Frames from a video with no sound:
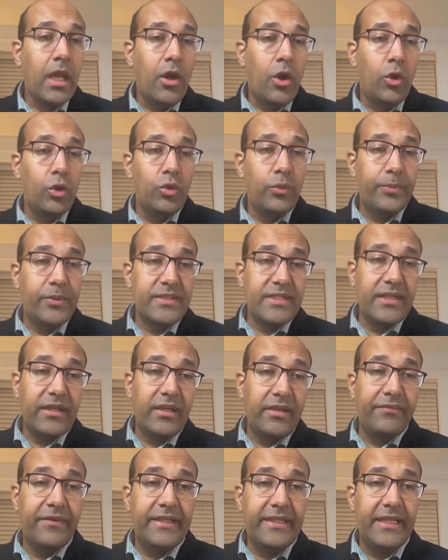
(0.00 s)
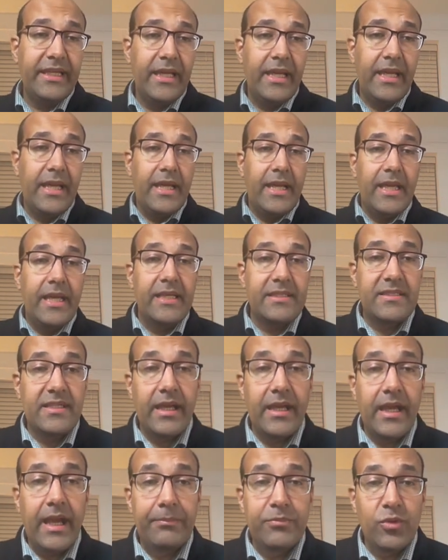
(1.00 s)
Holoprosencephaly, it's
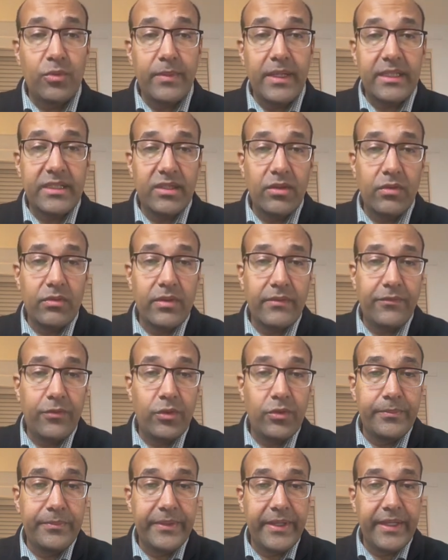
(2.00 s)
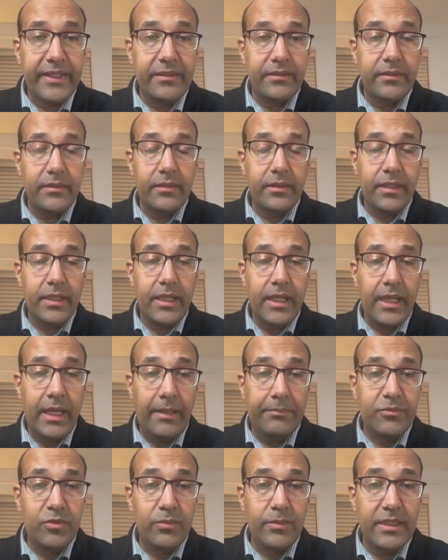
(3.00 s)
an abnormality on the forebrain
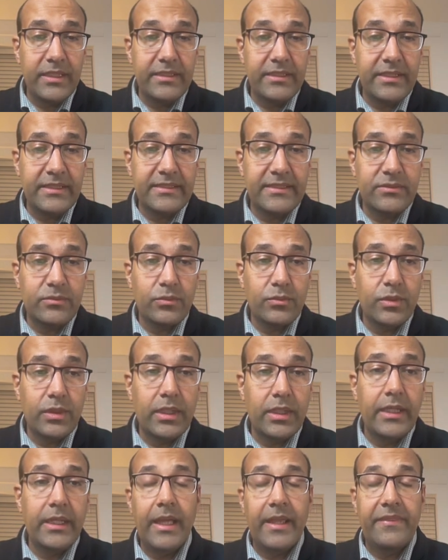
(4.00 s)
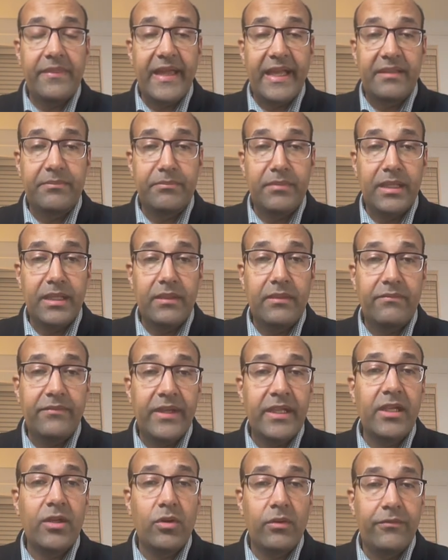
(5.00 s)
abnormalities, and that means
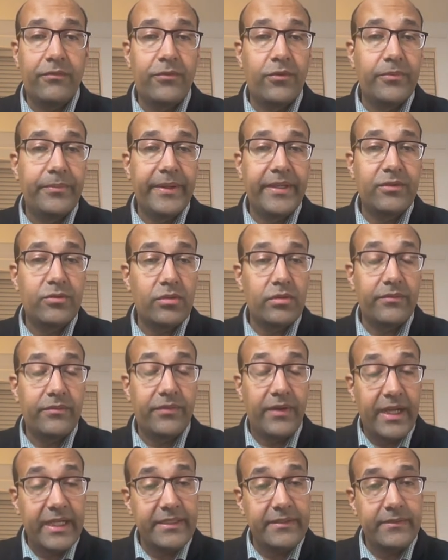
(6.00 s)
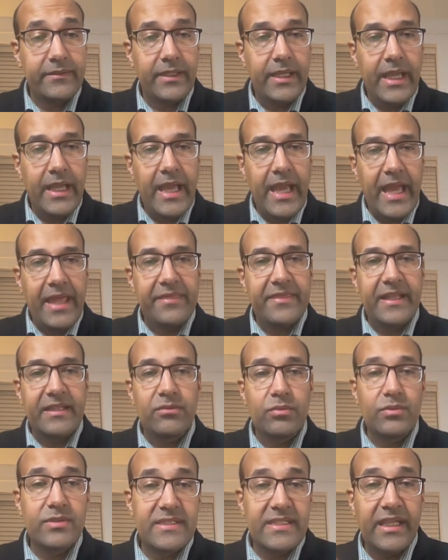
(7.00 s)
failure of forebrain to divide, and that
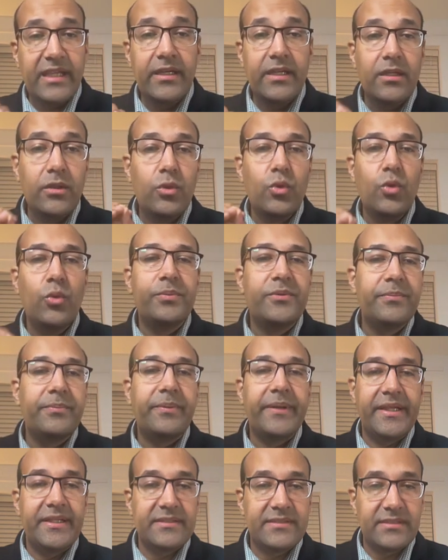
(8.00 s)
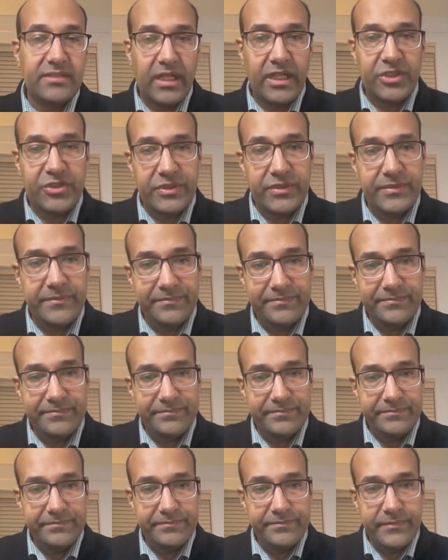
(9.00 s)
was single looped brain structure,
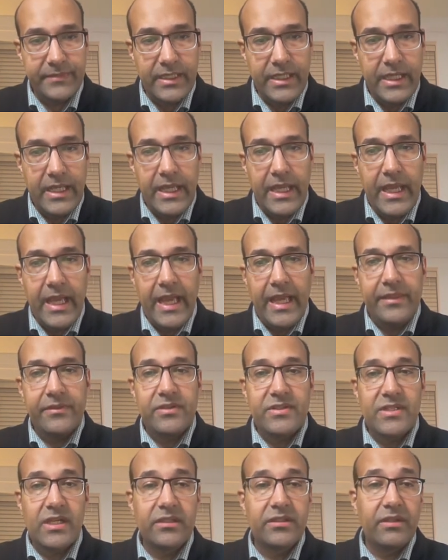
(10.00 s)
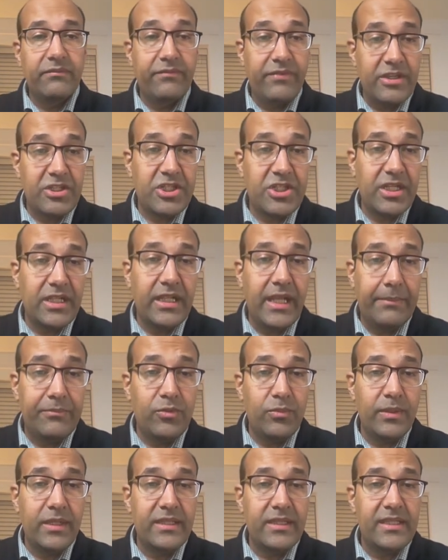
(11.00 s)
and result in facial
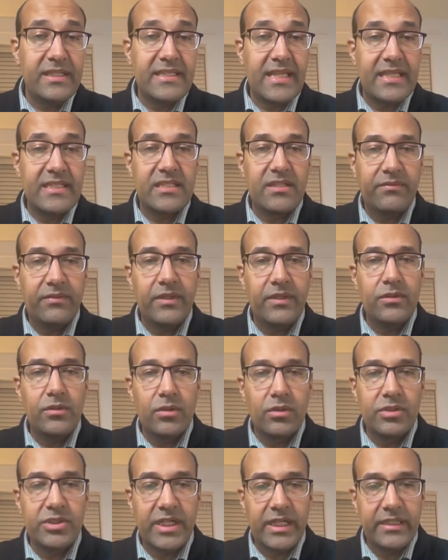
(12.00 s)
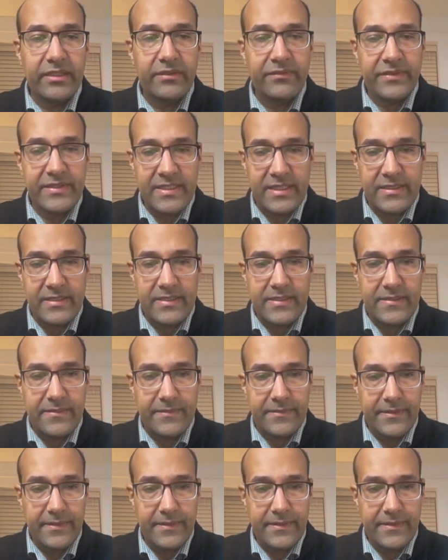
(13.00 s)
abnormalities and severe neurological deficits.